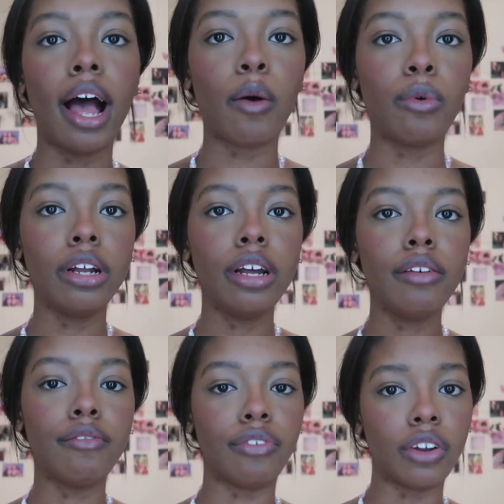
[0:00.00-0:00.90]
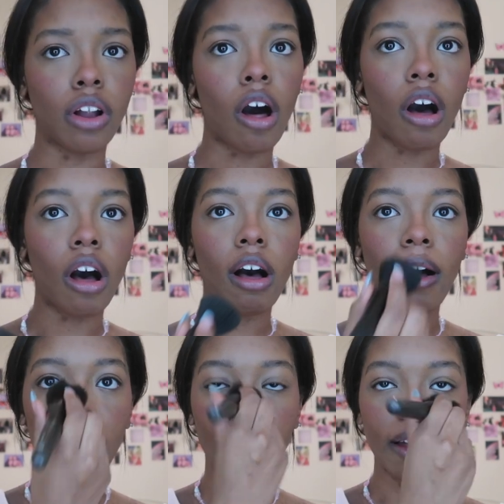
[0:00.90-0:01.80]
I want to
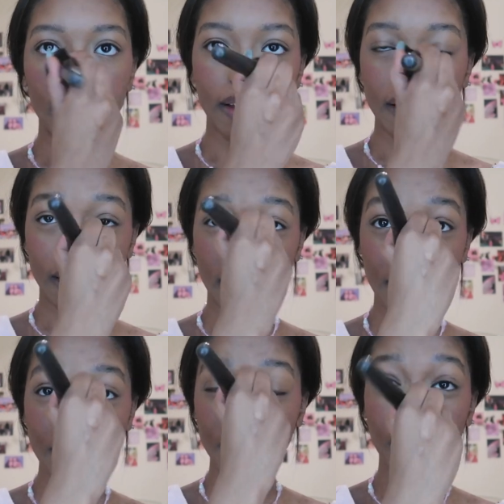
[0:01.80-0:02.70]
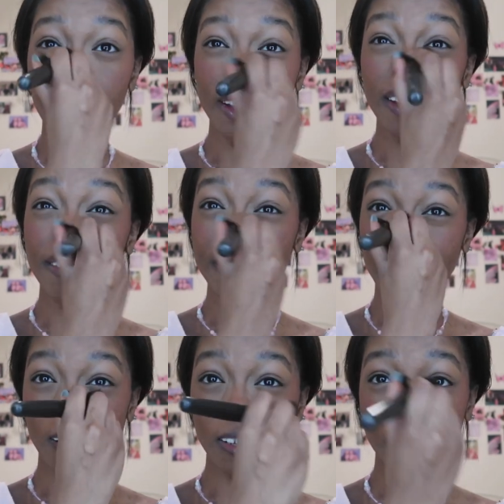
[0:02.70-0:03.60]
vlog, even though I live in
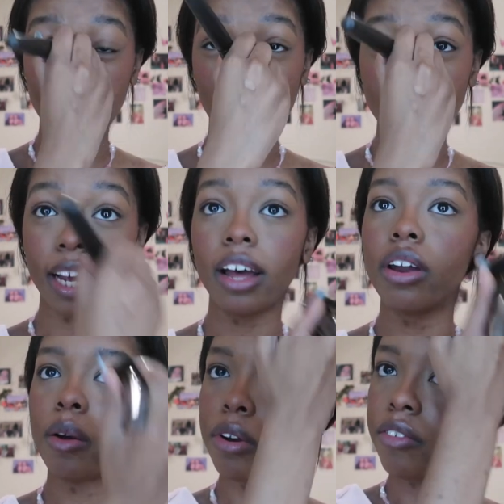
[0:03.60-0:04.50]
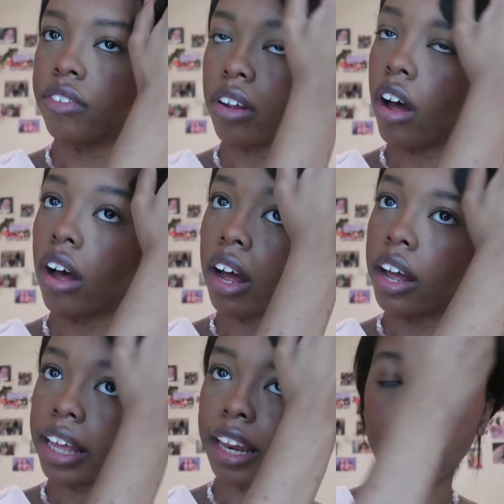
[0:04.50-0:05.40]
like a small town. I want to
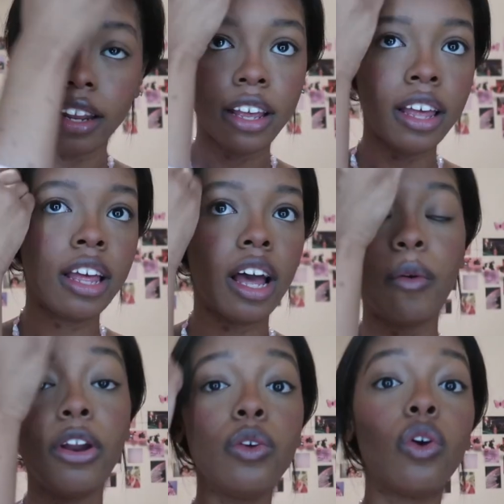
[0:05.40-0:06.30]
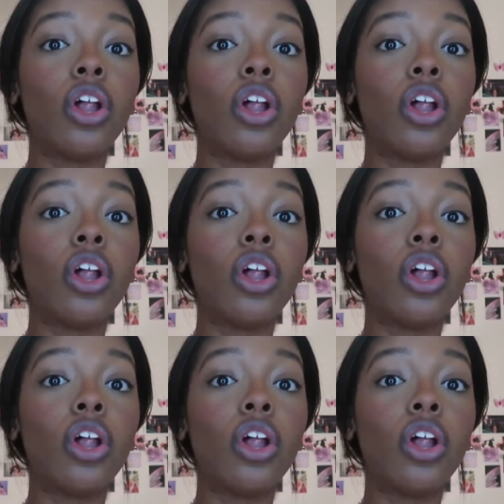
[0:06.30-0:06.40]
vlog and I want to do